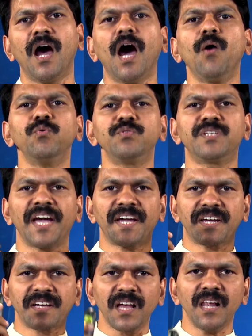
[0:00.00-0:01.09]
how they
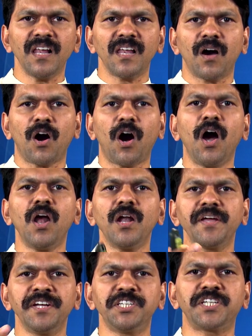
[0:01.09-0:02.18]
kill all
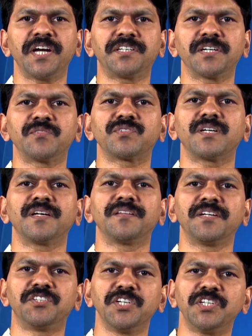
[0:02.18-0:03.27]
initiatives in
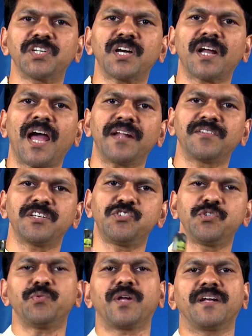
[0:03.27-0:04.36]
the teacher and the
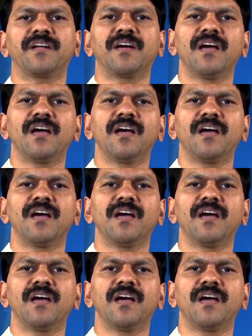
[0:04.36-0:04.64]
student,